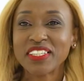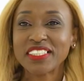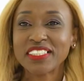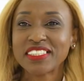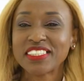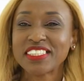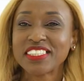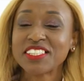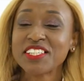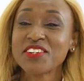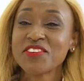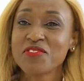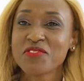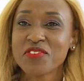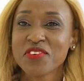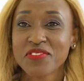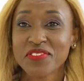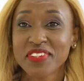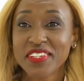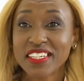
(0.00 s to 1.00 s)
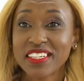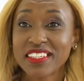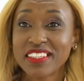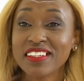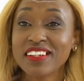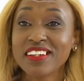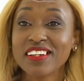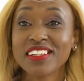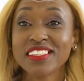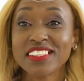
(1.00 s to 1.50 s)
is
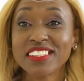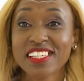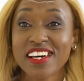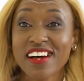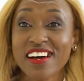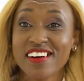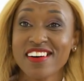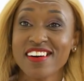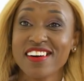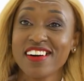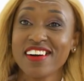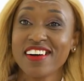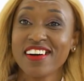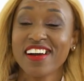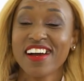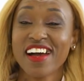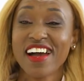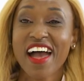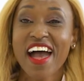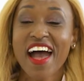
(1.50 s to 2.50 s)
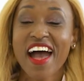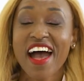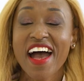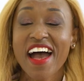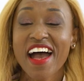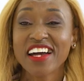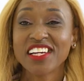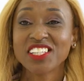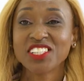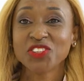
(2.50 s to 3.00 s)
Vivian Ta.
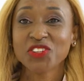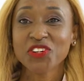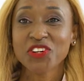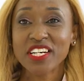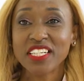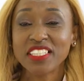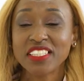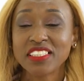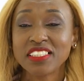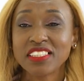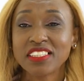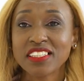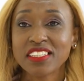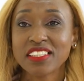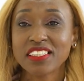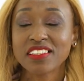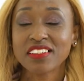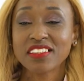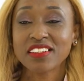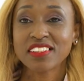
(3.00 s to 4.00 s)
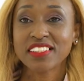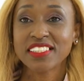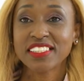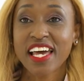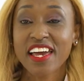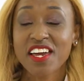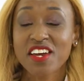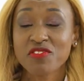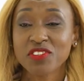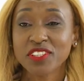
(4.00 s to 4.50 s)
I joined the
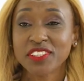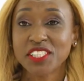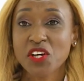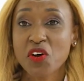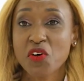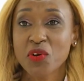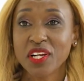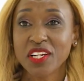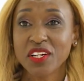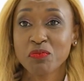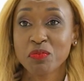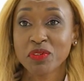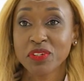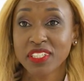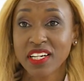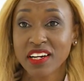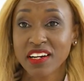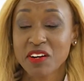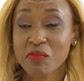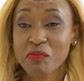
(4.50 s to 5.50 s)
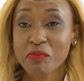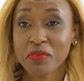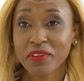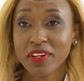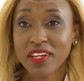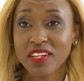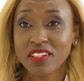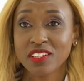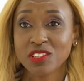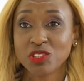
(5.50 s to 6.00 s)
Taifa Teule Bootcamp
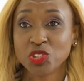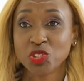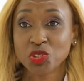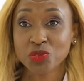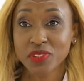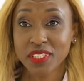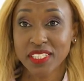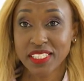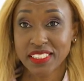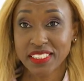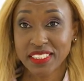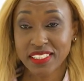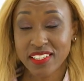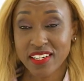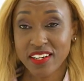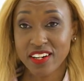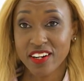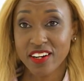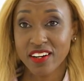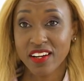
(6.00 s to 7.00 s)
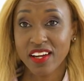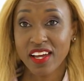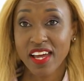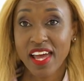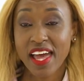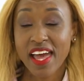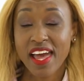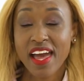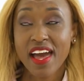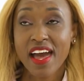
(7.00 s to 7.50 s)
in June this year.
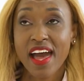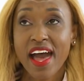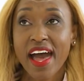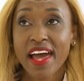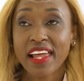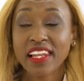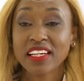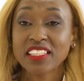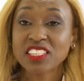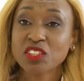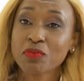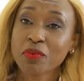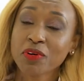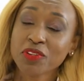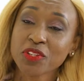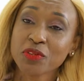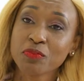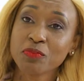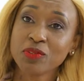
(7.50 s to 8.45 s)
I learned about the